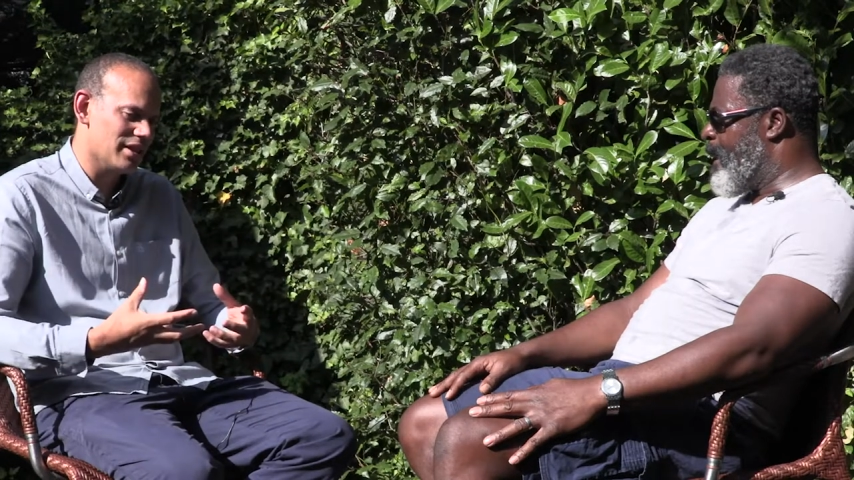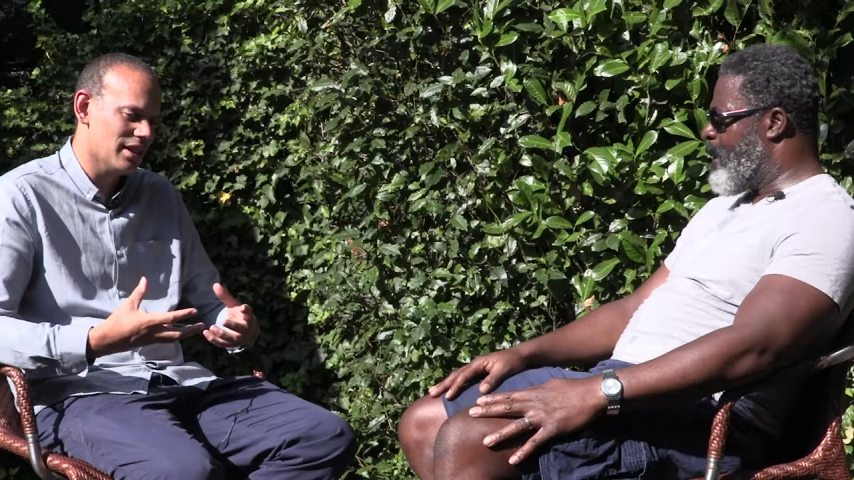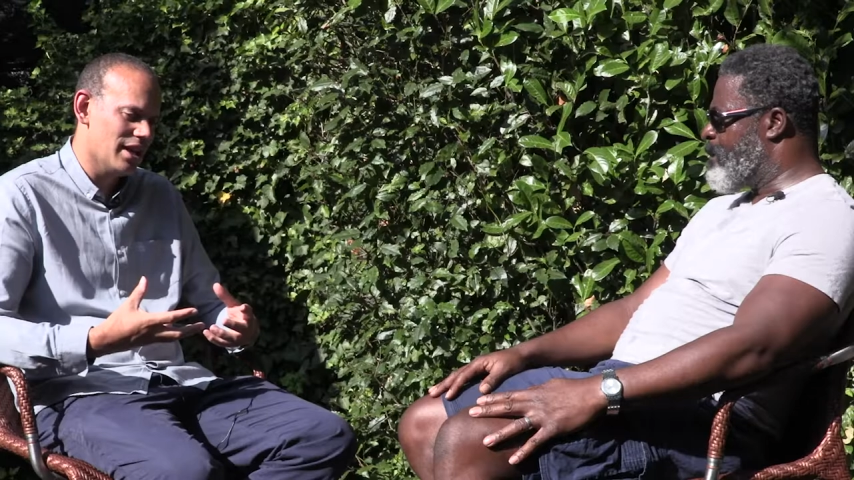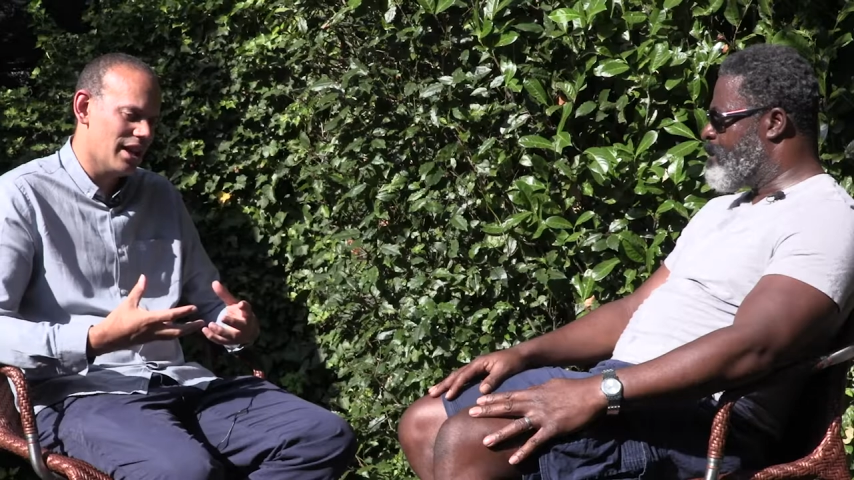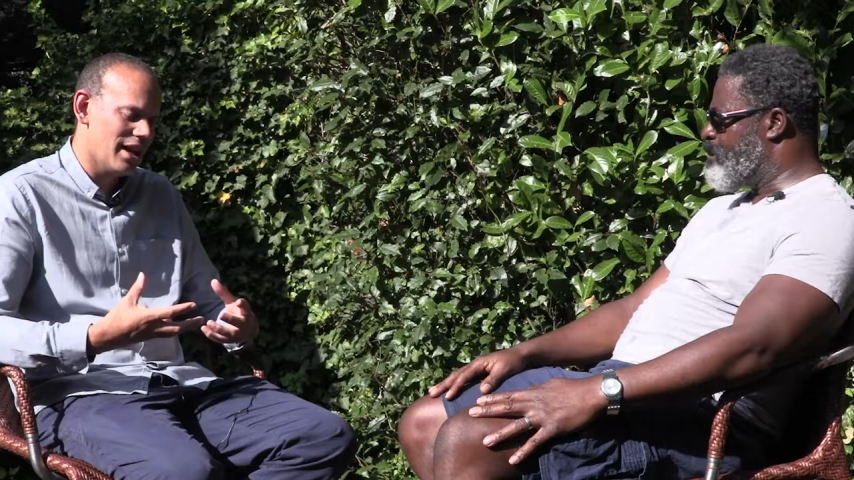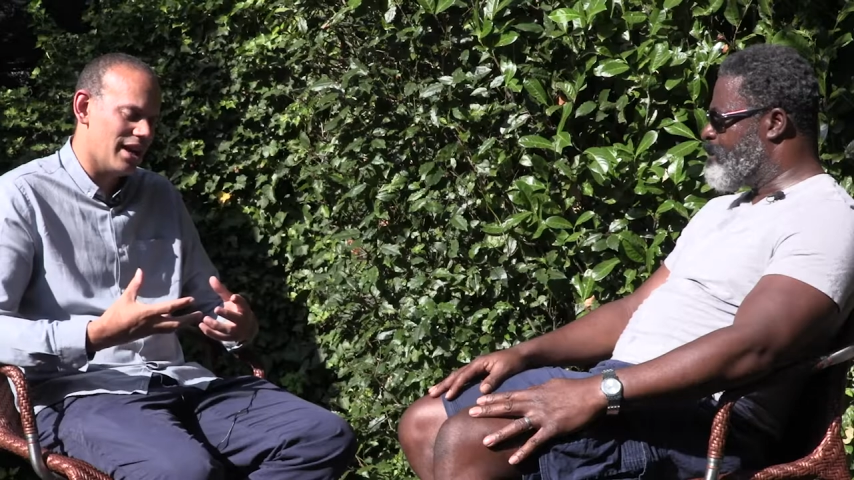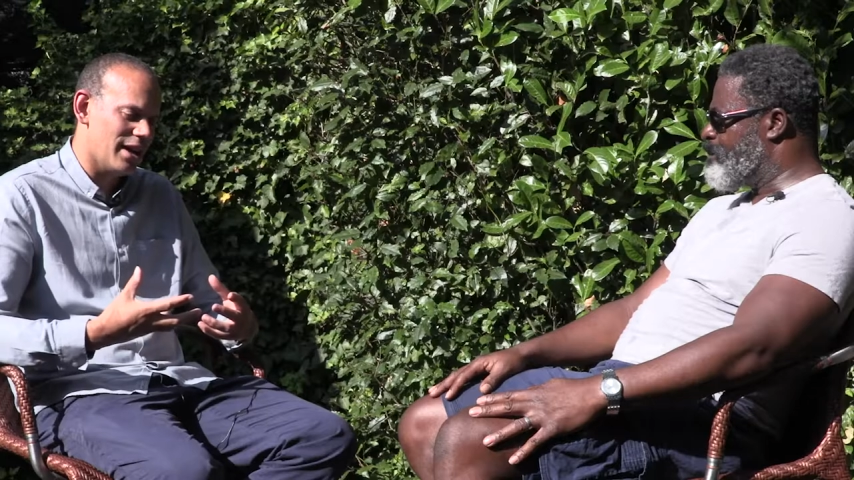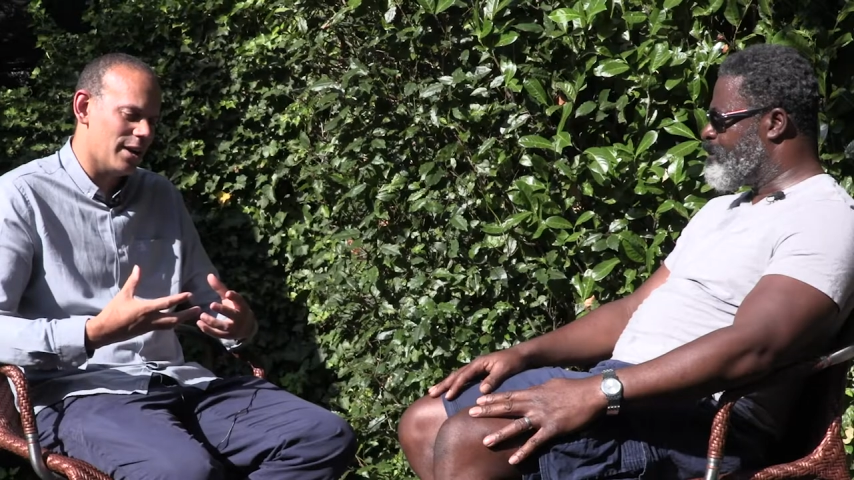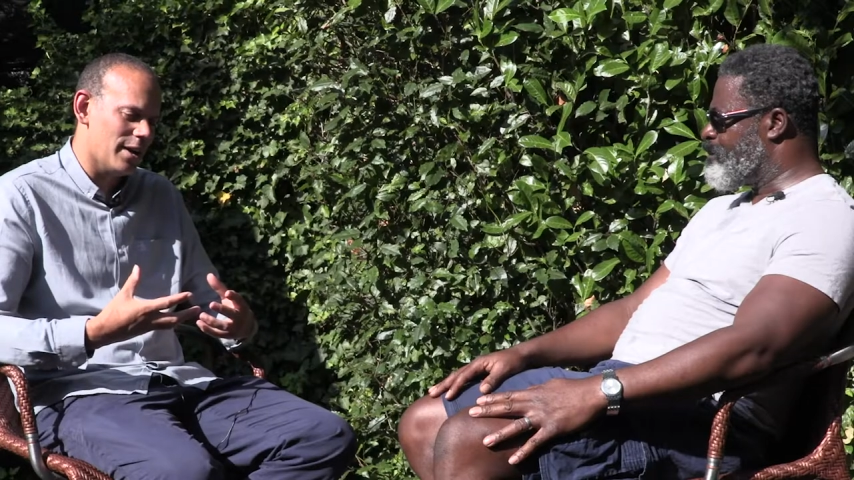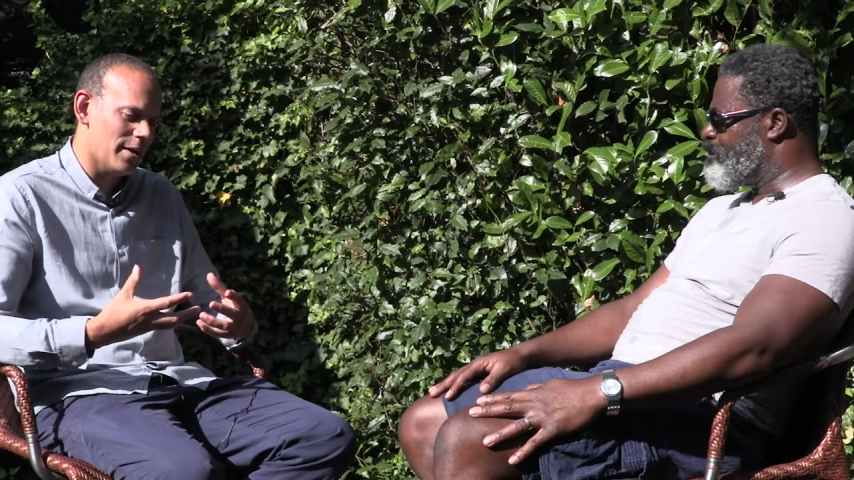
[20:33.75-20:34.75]
Yeah.
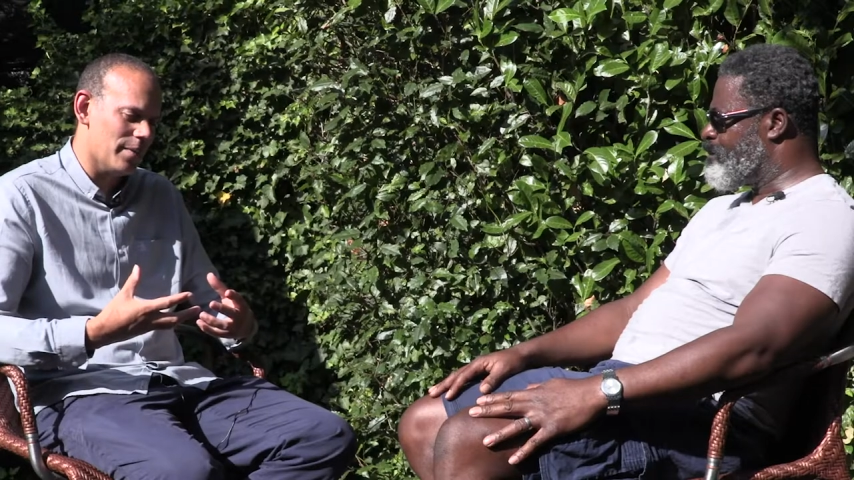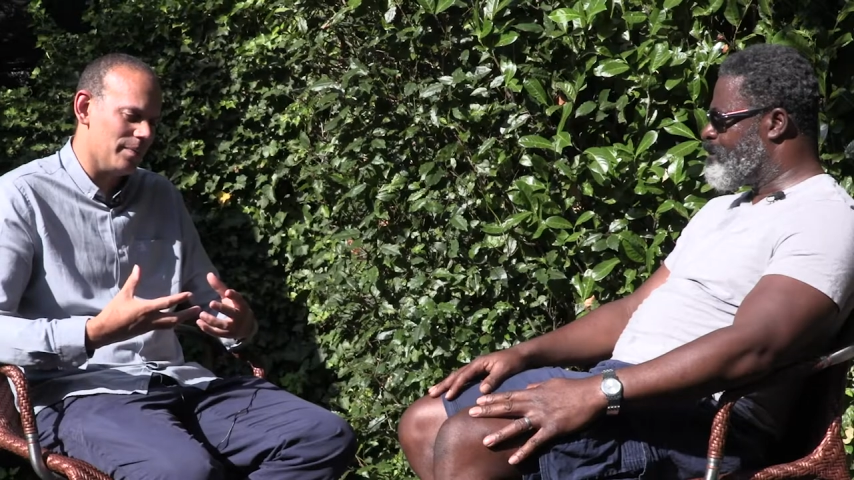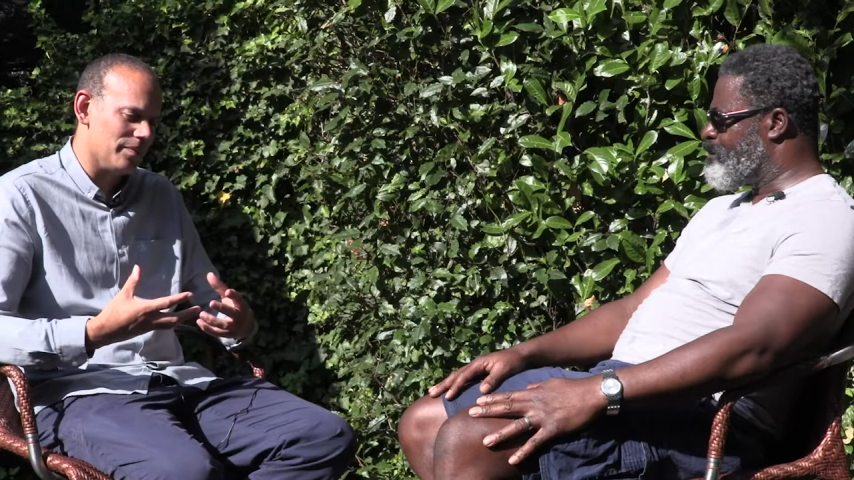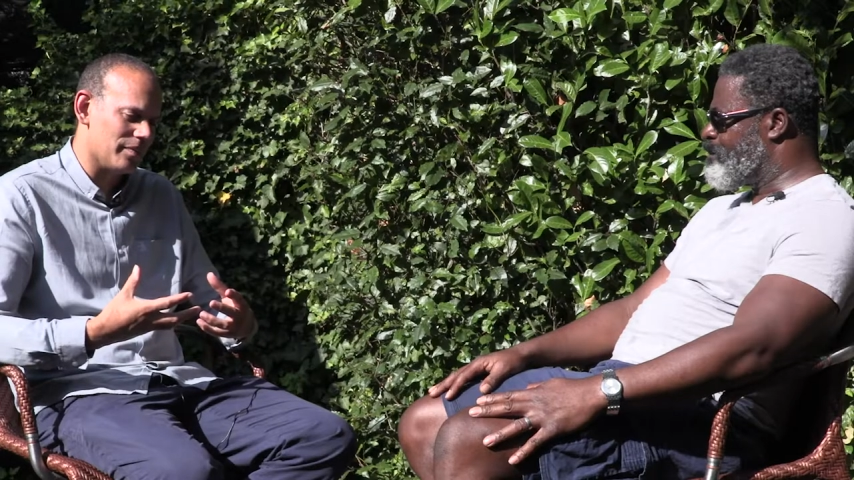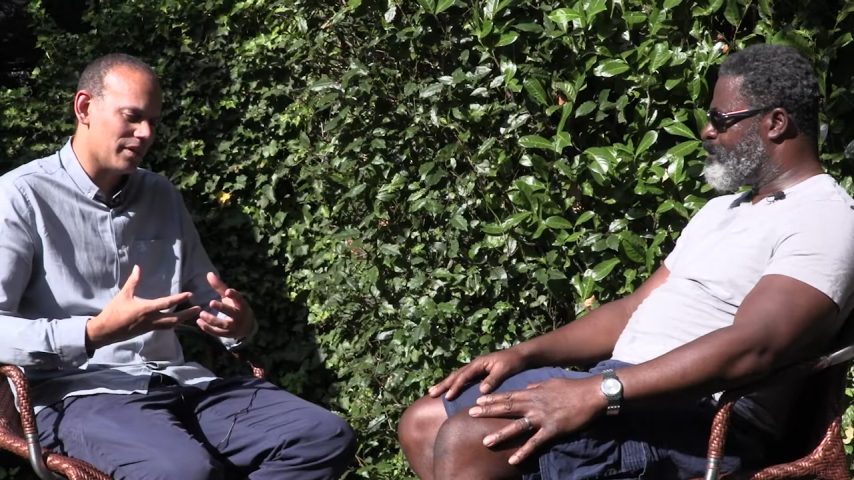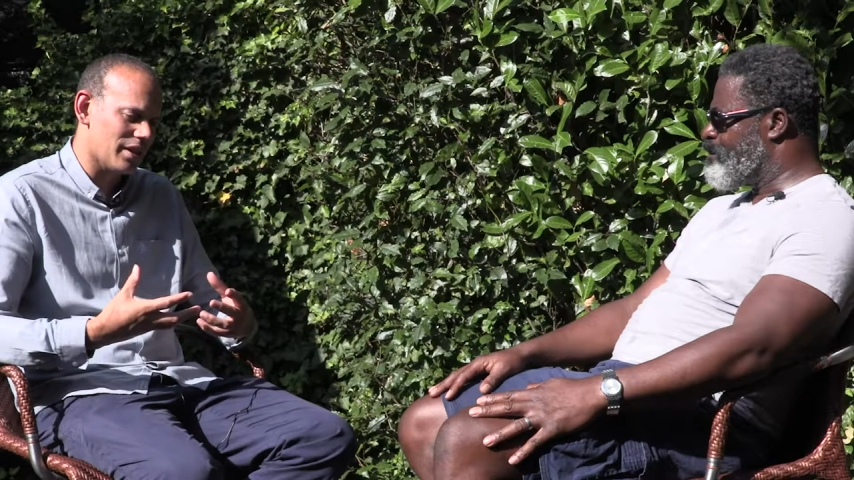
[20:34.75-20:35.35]
Um,